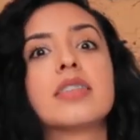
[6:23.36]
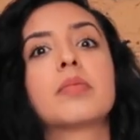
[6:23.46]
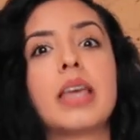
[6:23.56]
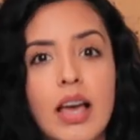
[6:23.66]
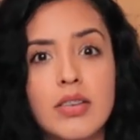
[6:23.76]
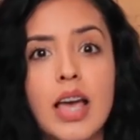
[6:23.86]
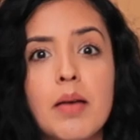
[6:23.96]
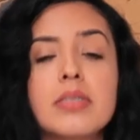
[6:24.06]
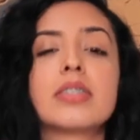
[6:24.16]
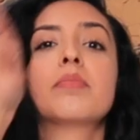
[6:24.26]
and something else
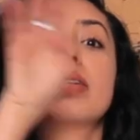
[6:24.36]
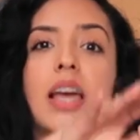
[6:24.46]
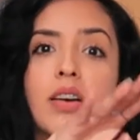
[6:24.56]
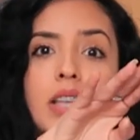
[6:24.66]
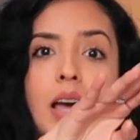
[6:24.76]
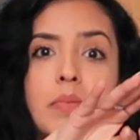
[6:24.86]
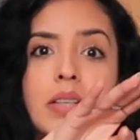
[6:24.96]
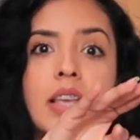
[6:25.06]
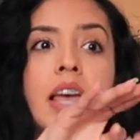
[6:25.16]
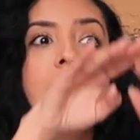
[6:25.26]
happens and something else
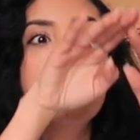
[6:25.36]
happens